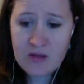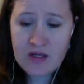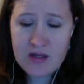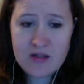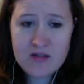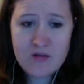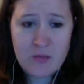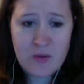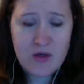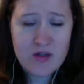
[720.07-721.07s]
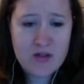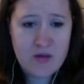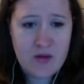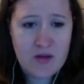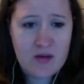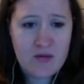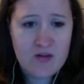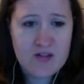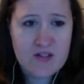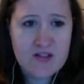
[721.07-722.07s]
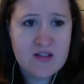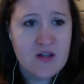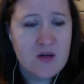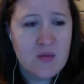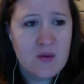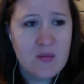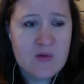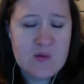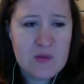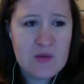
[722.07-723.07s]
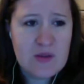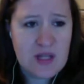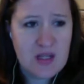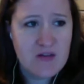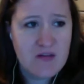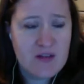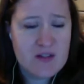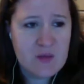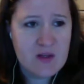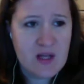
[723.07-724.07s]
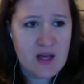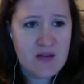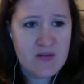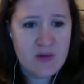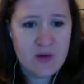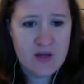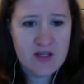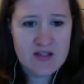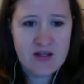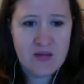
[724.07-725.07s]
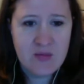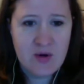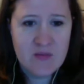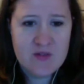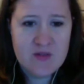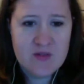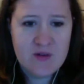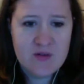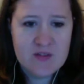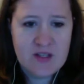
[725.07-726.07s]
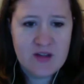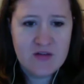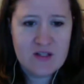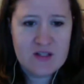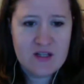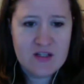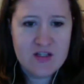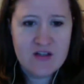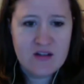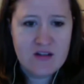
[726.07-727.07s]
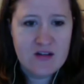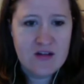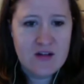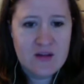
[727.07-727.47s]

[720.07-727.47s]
you really made it into a production quality versus what most people think of Facebook Live for as an impromptu sort of selfie session.